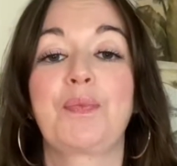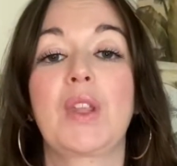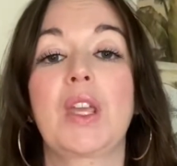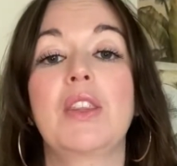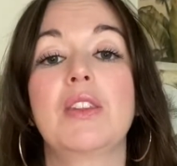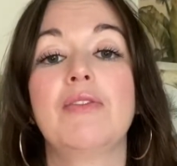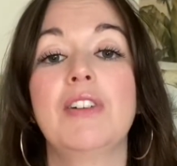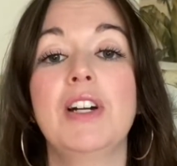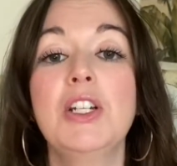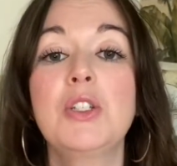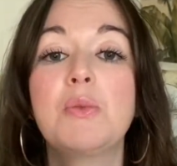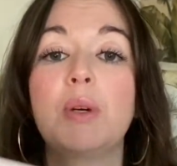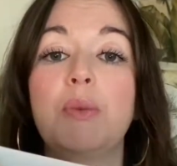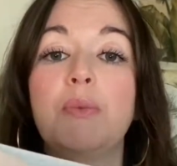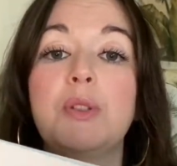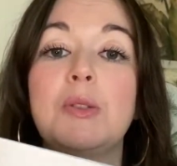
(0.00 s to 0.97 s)
the first
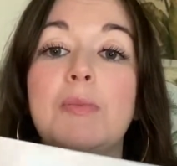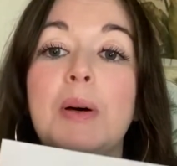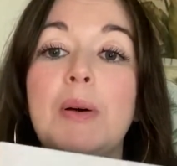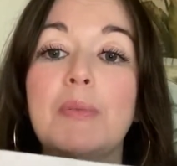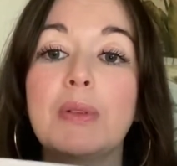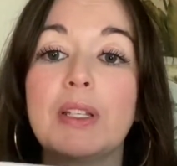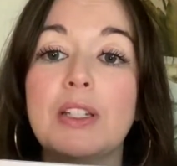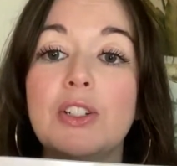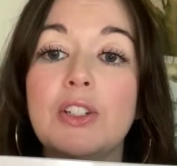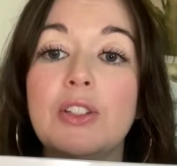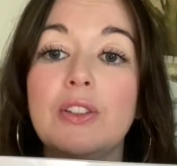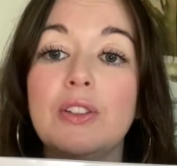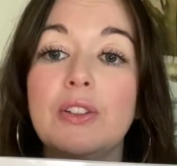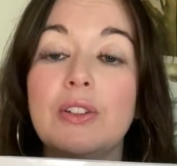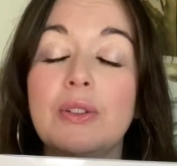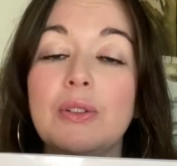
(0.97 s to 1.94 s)
one was published
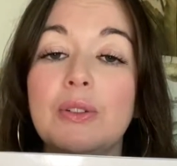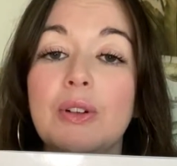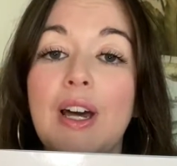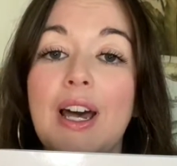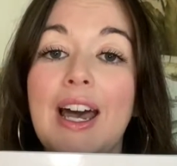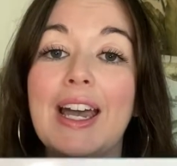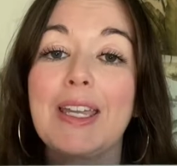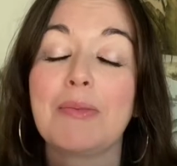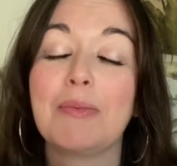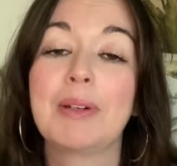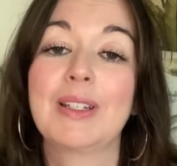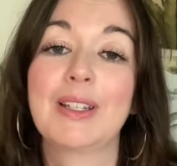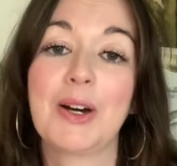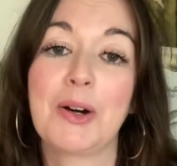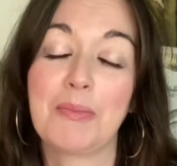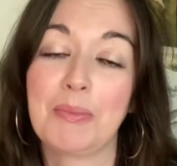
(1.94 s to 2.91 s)
through a
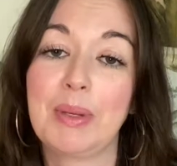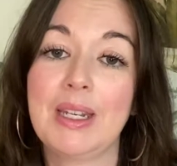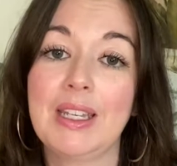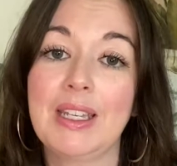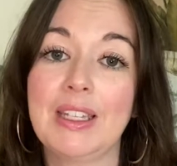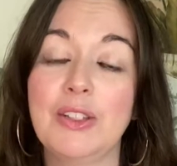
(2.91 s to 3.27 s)
hybrid company.